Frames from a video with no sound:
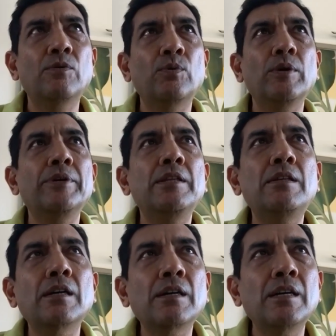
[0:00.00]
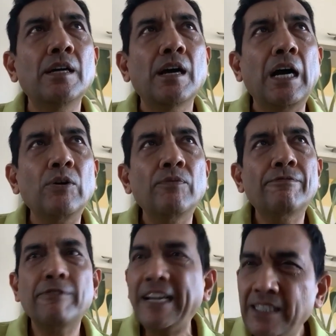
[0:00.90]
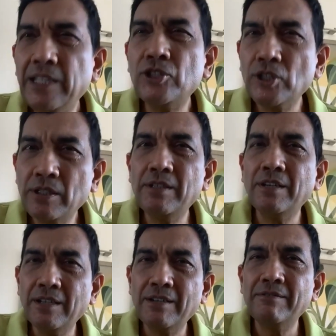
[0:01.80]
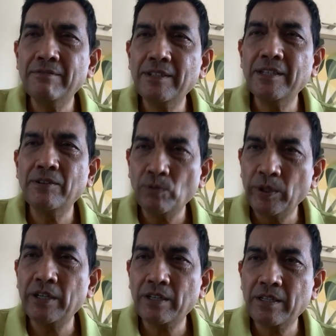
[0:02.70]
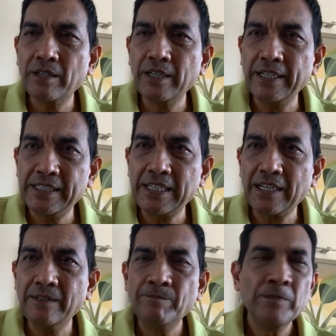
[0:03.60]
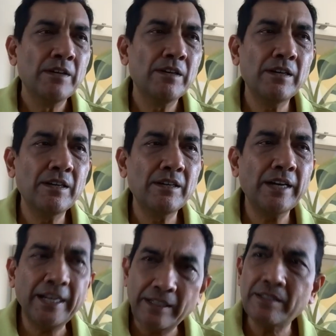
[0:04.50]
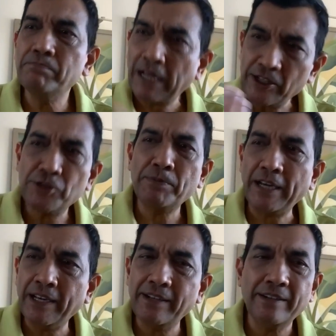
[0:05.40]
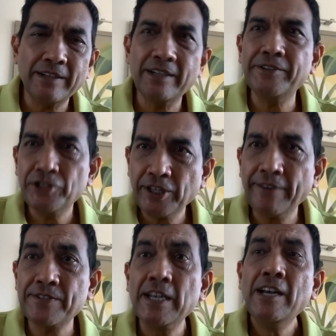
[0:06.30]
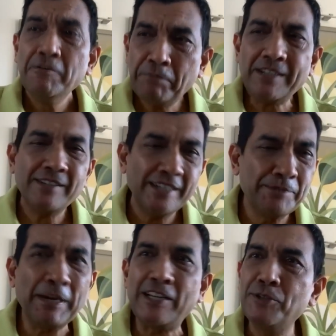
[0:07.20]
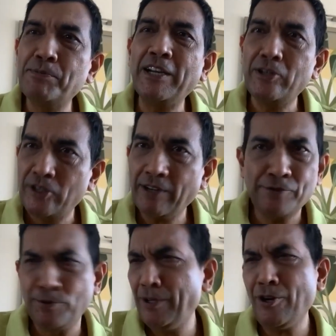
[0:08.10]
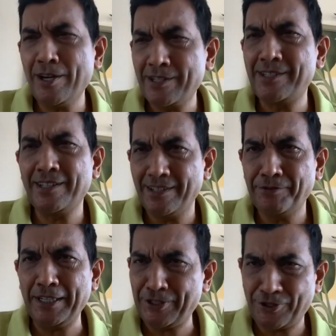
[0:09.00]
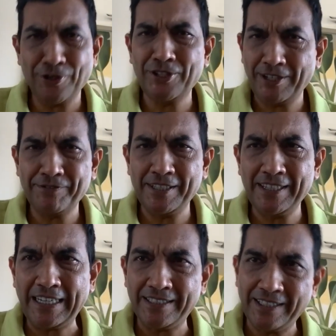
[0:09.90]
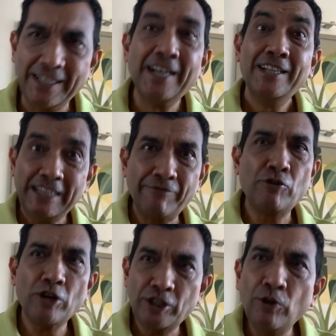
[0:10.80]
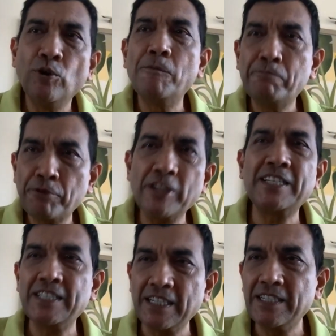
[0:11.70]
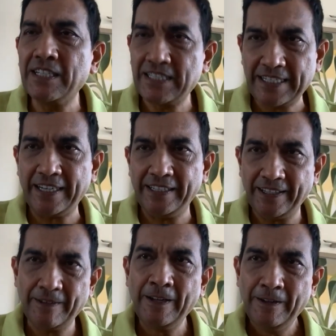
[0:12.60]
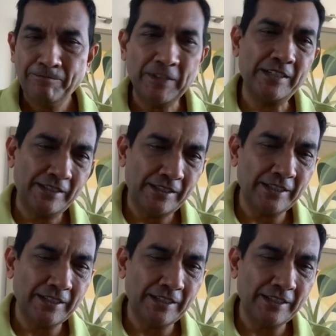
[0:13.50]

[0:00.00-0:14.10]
with the how flight kitchen uh, work uh, is done uh, and it's managed by chefs but it's managed by chefs who are not restaurant chefs in that sense they've got the whole process understanding that